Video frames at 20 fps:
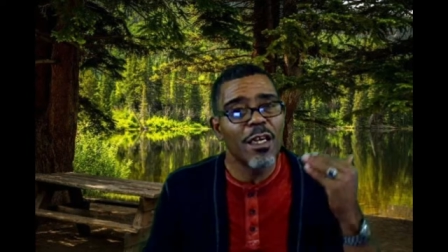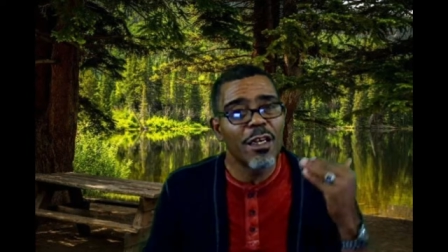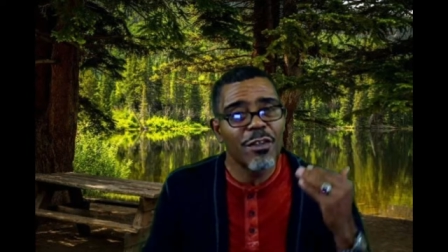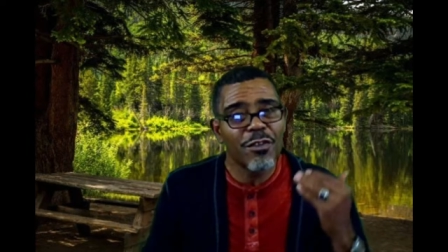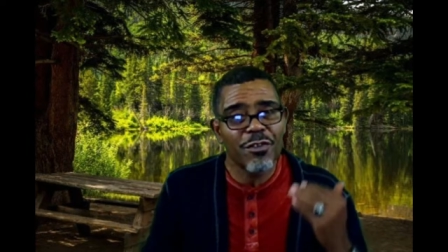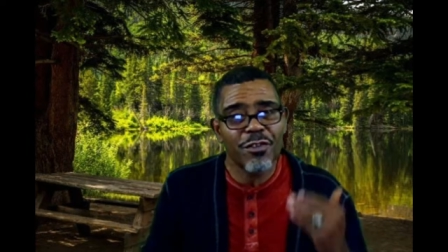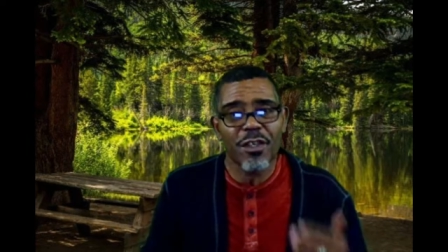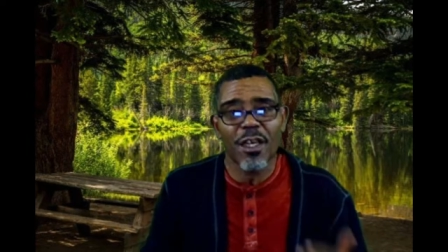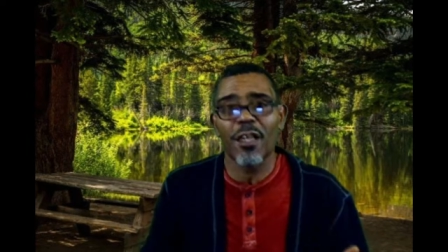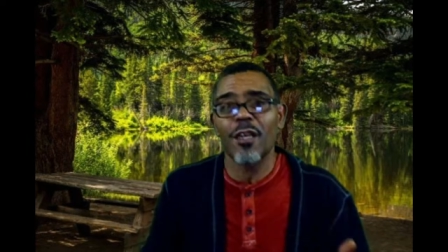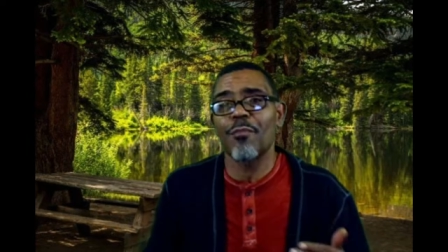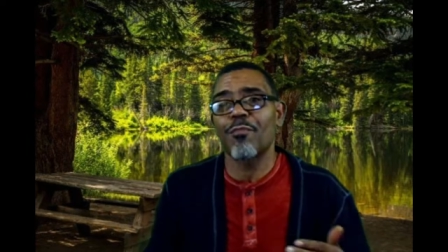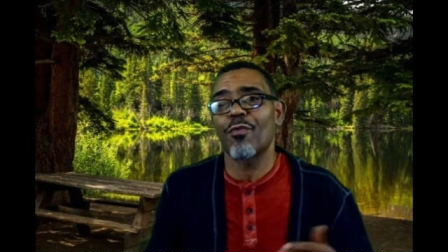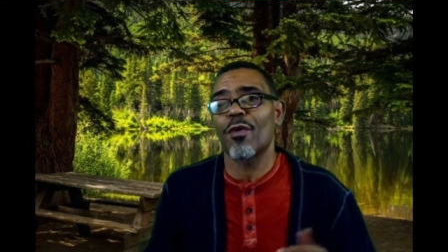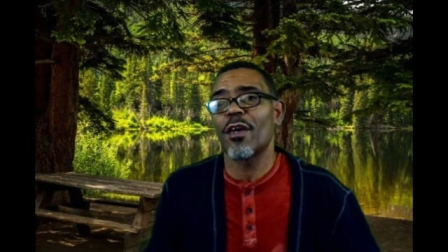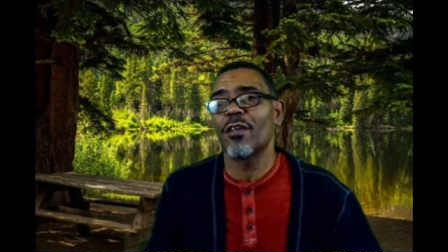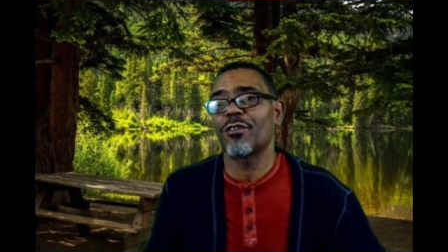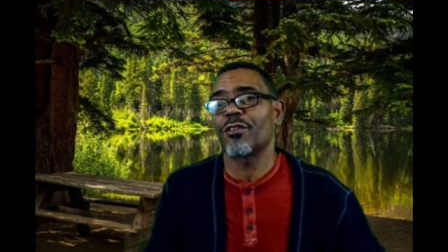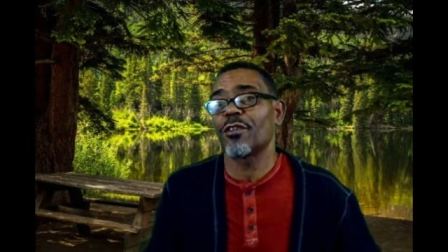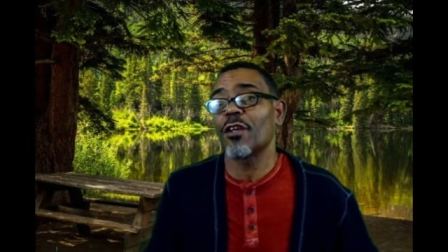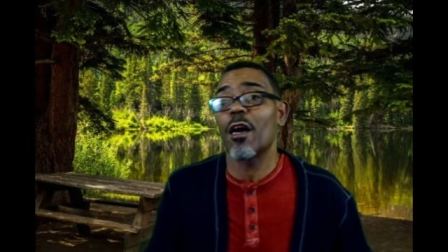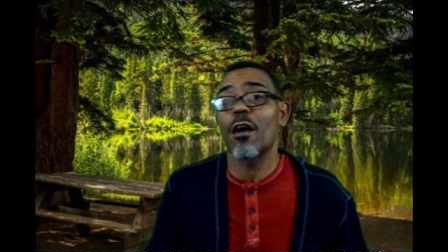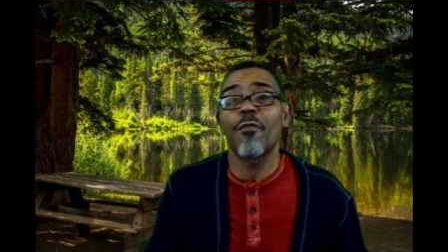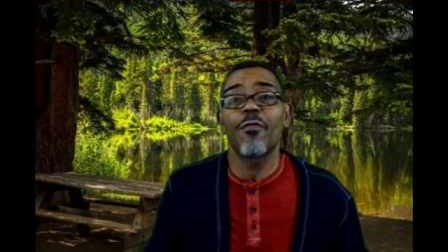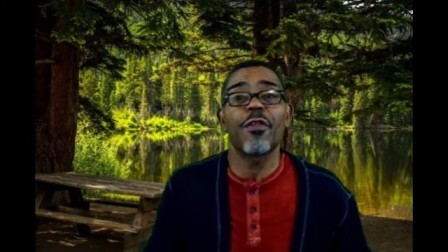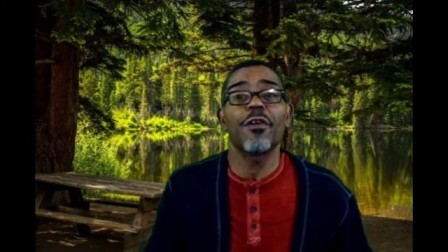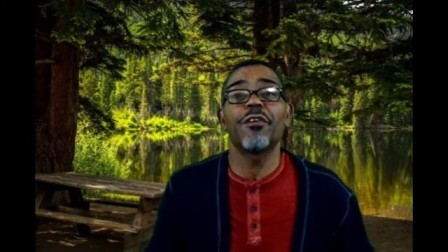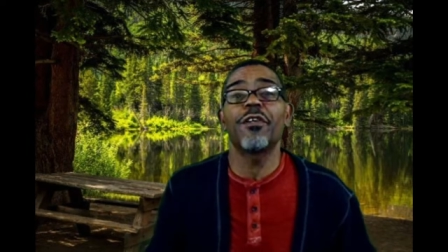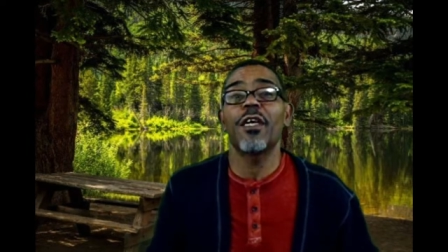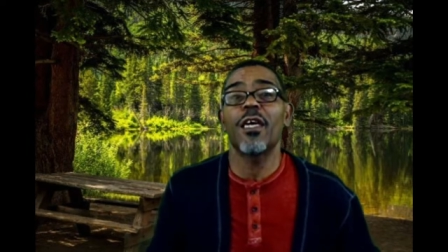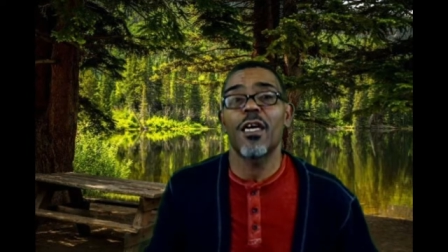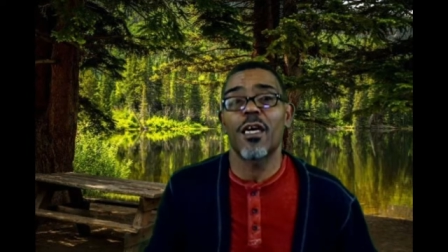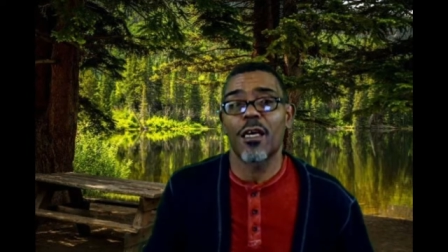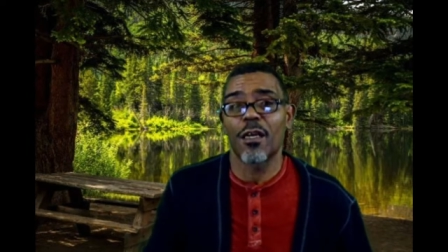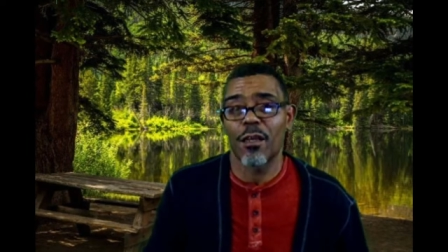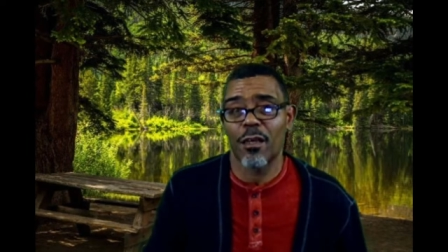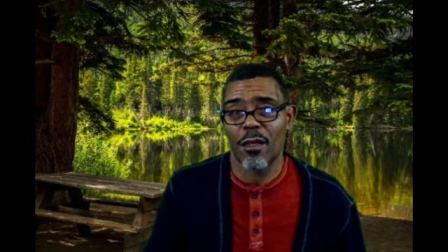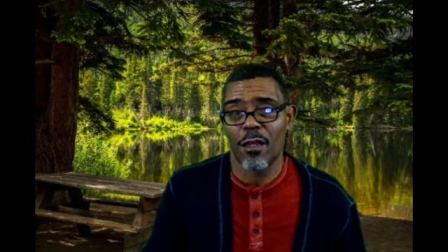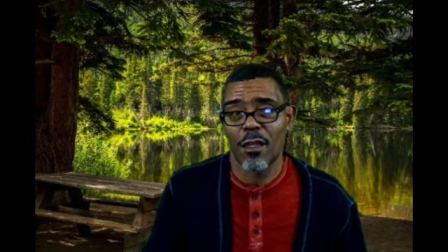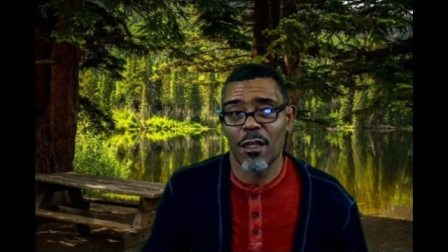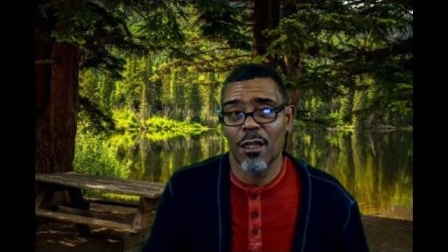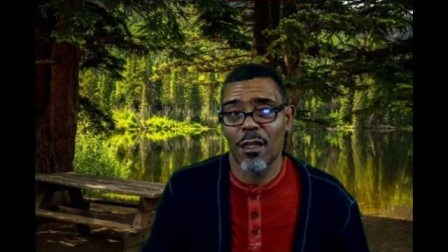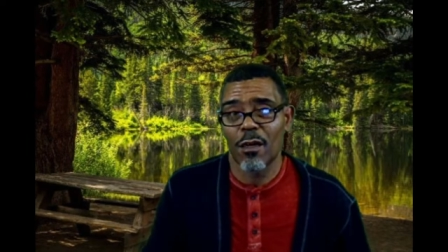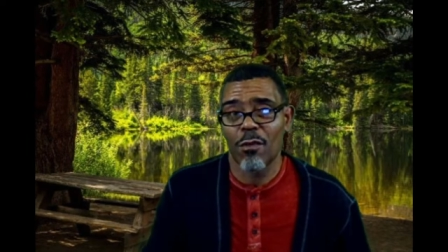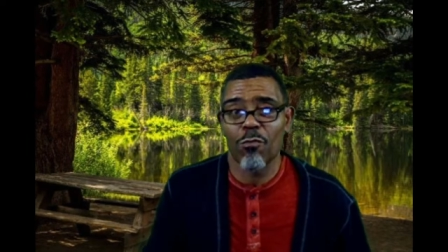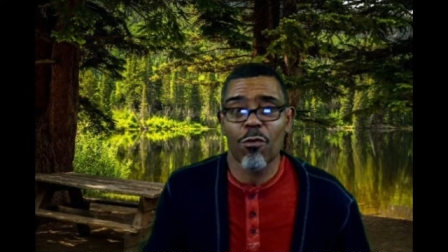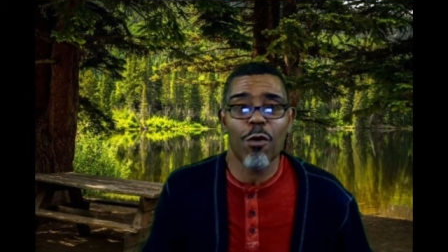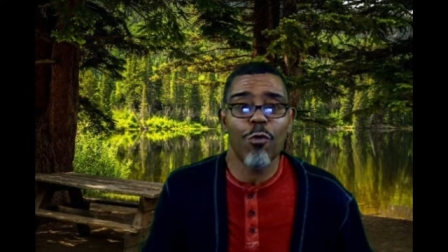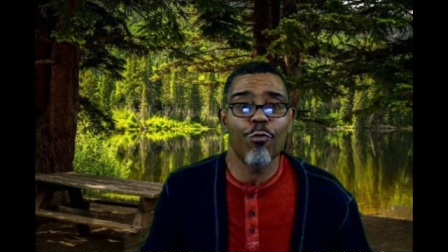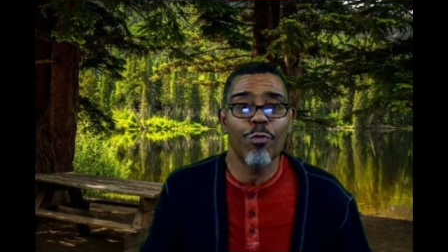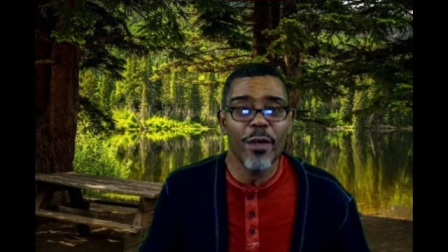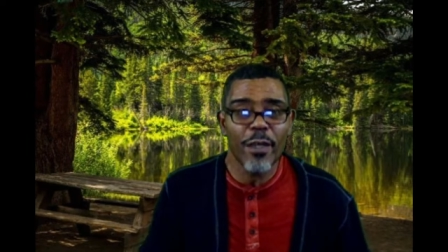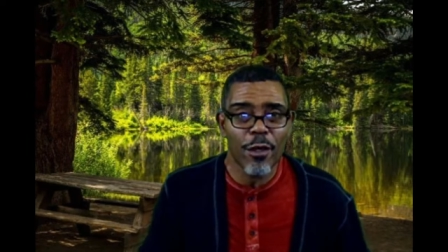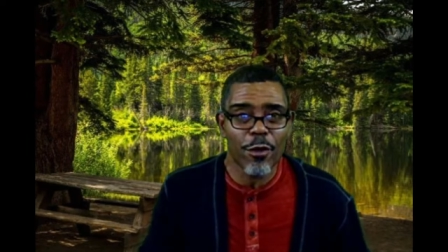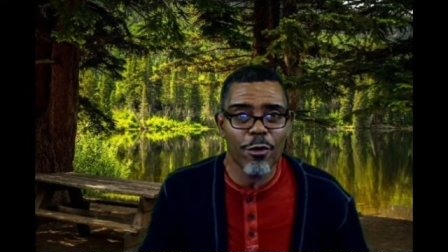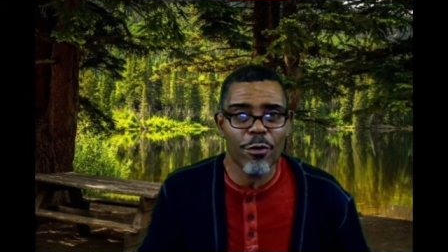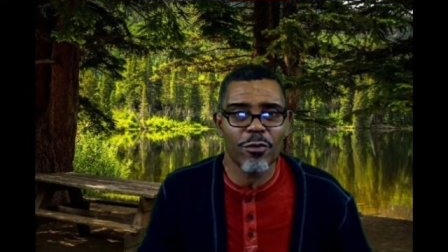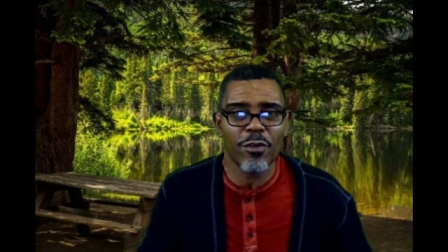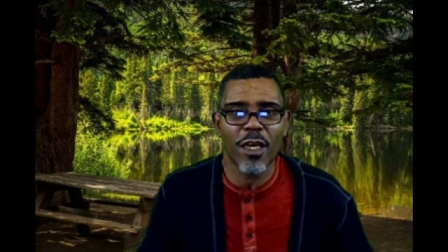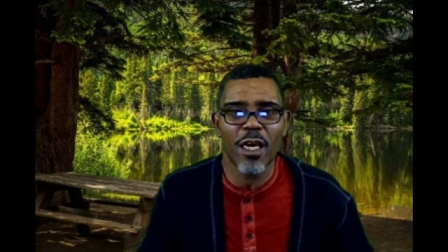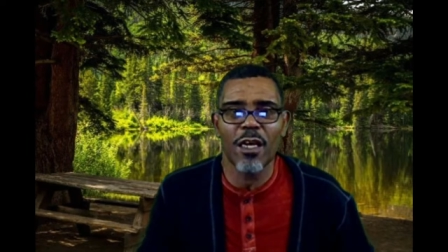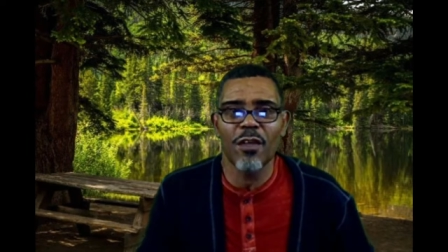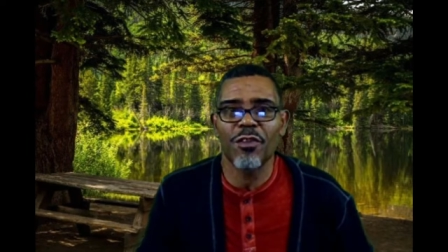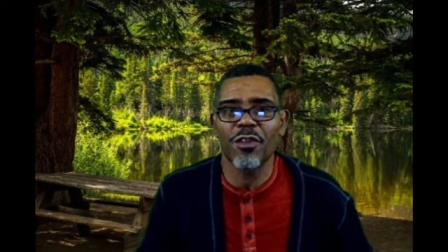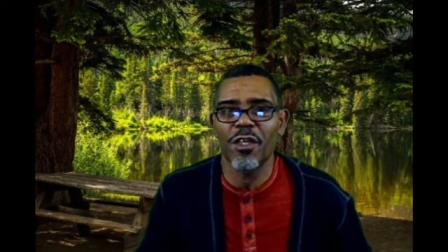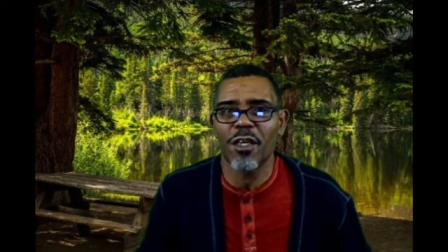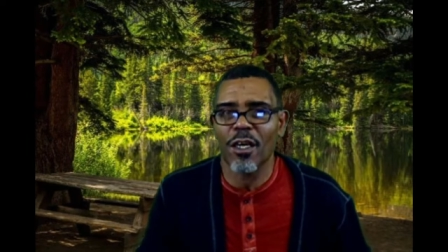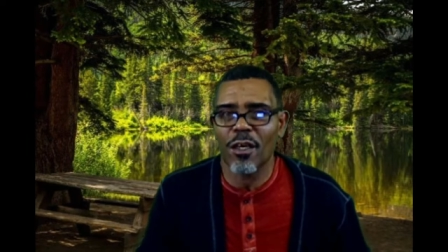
celebration of the dead, where we entertain the